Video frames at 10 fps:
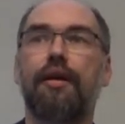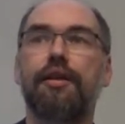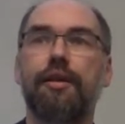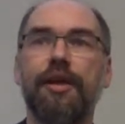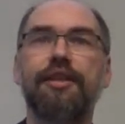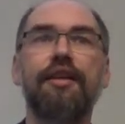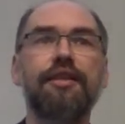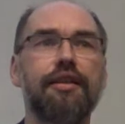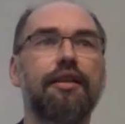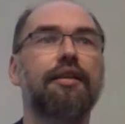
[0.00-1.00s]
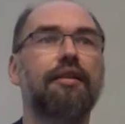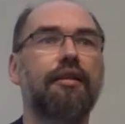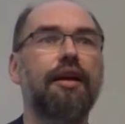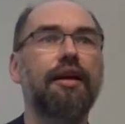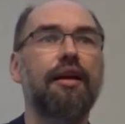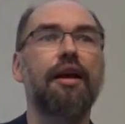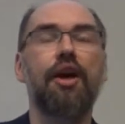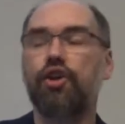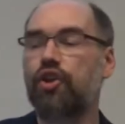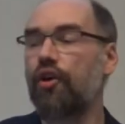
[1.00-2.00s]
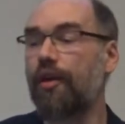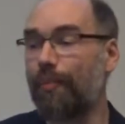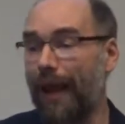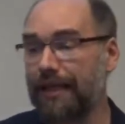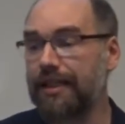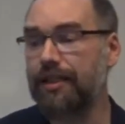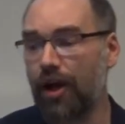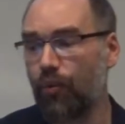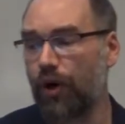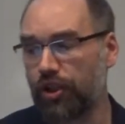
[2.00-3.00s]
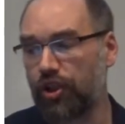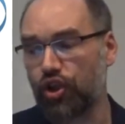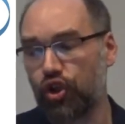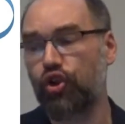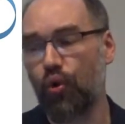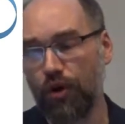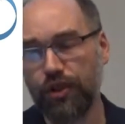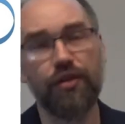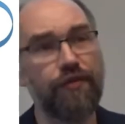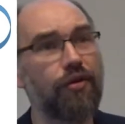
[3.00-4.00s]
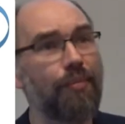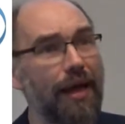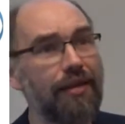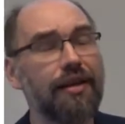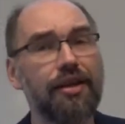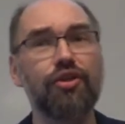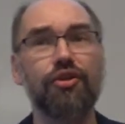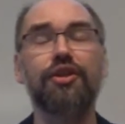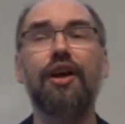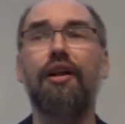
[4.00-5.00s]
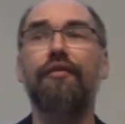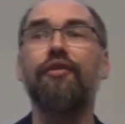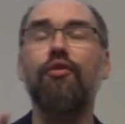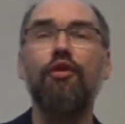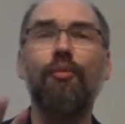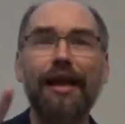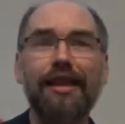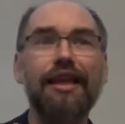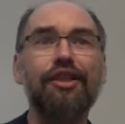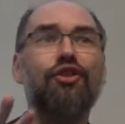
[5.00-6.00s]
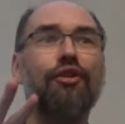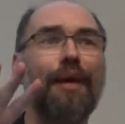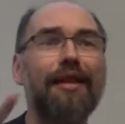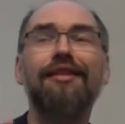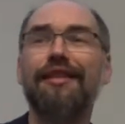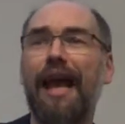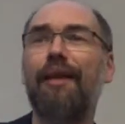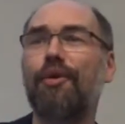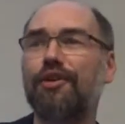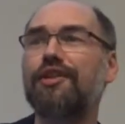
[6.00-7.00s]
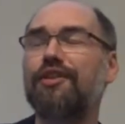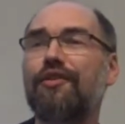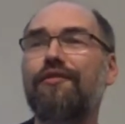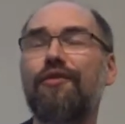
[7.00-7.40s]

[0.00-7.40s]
Does that make sense? All right? So the basis on which the source of your method is yourself. You might think it's your methods handbooks and so